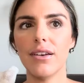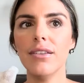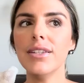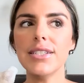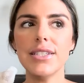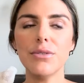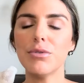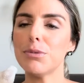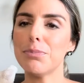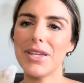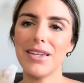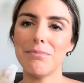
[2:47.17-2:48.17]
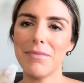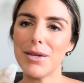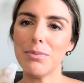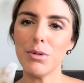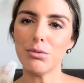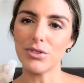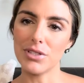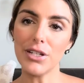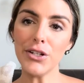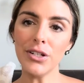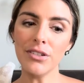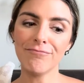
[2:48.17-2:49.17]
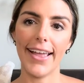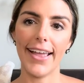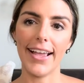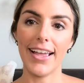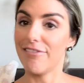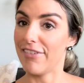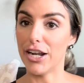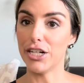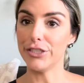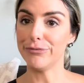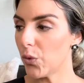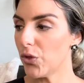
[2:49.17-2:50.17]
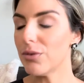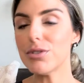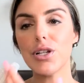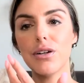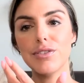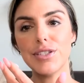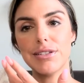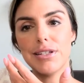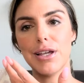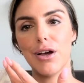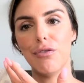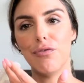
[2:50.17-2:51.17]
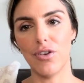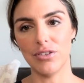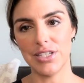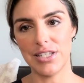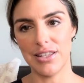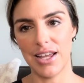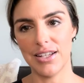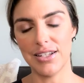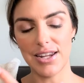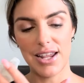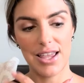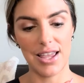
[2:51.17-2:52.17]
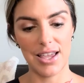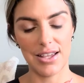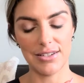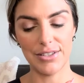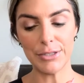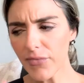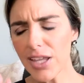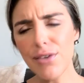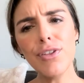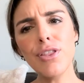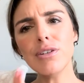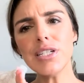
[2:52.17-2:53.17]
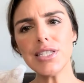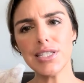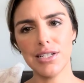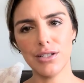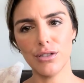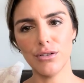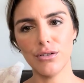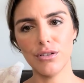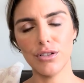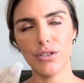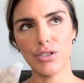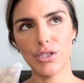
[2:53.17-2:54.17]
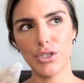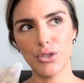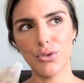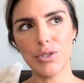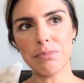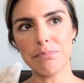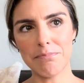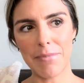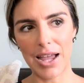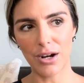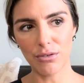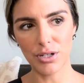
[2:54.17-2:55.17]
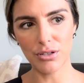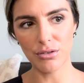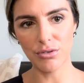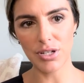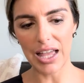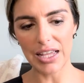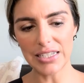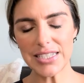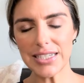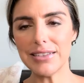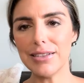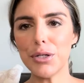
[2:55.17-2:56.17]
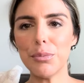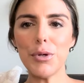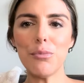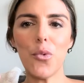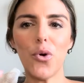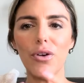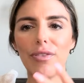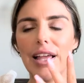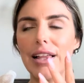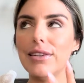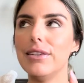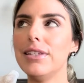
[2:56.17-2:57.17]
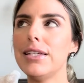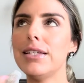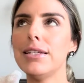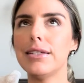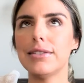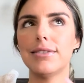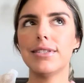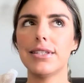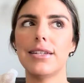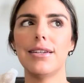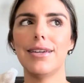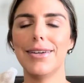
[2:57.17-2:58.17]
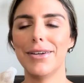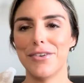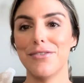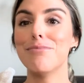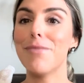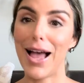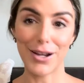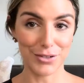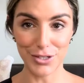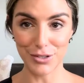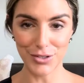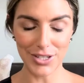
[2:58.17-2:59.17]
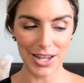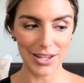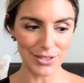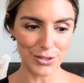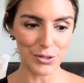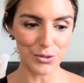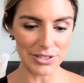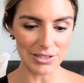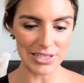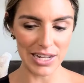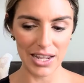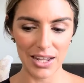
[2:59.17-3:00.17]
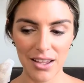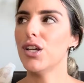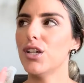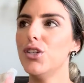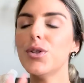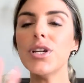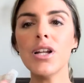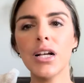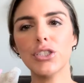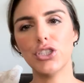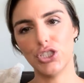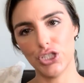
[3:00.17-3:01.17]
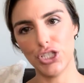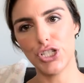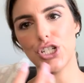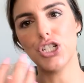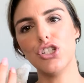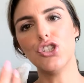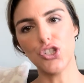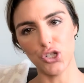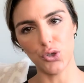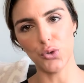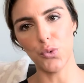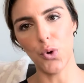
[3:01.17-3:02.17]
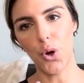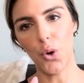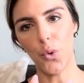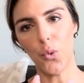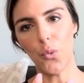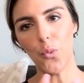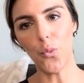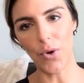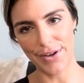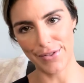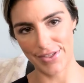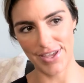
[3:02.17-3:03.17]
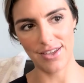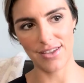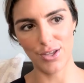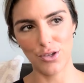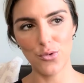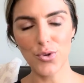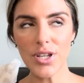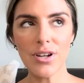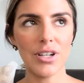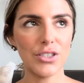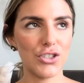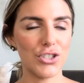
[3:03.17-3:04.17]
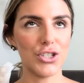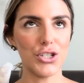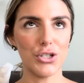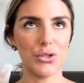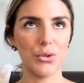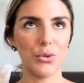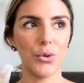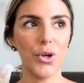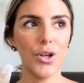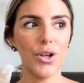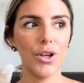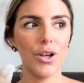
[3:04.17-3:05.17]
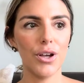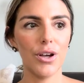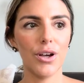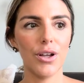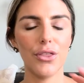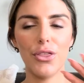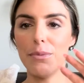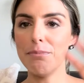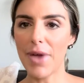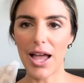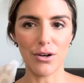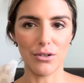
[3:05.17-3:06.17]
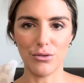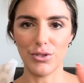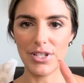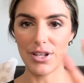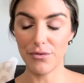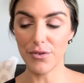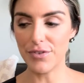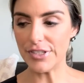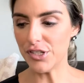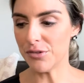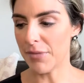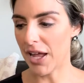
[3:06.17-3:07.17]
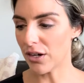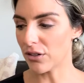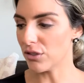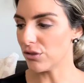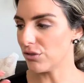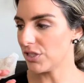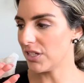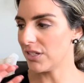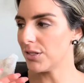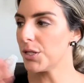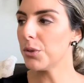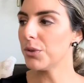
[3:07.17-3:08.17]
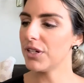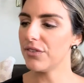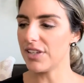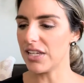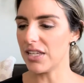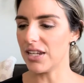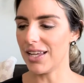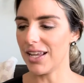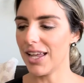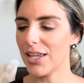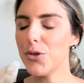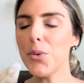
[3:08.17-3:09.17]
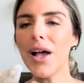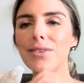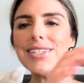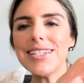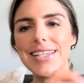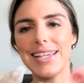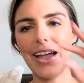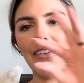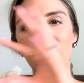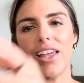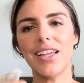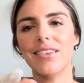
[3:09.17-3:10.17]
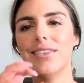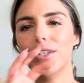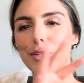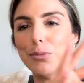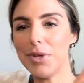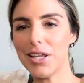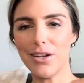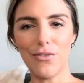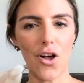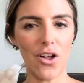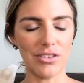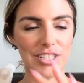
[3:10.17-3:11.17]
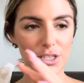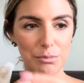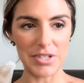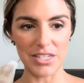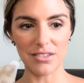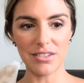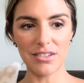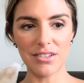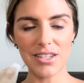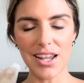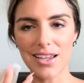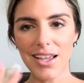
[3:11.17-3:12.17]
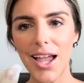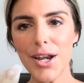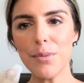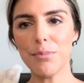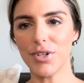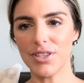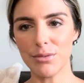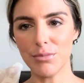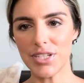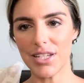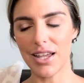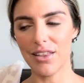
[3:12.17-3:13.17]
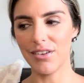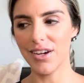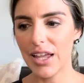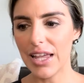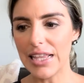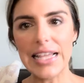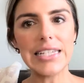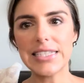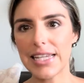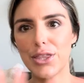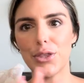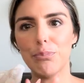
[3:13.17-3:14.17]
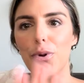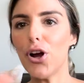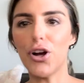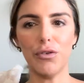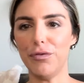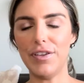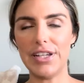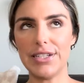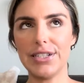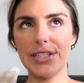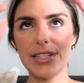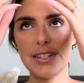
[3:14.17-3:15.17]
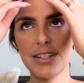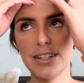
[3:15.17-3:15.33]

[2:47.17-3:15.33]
all that did was make people sicker and get fatter. There was obviously a fault in that. And even though I still use macros, it's a little bit more of like leniency of macros, I guess you can say. You cannot just do one thing. You cannot just do the macros, if it fits your macros, the intuitive eating. You have to get like a little bit of all these pieces and kind of put them together. And that's like the perfect